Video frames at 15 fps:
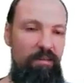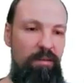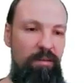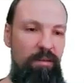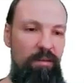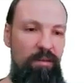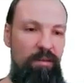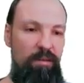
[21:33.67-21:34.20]

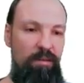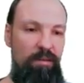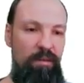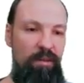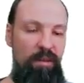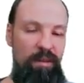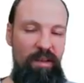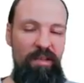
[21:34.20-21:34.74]

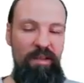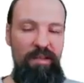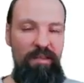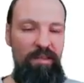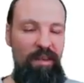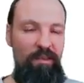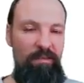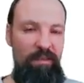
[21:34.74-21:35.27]
the right-hand
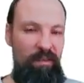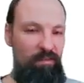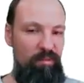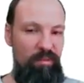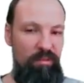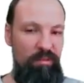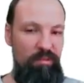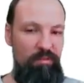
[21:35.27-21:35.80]
side
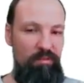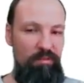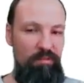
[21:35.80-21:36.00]
variables.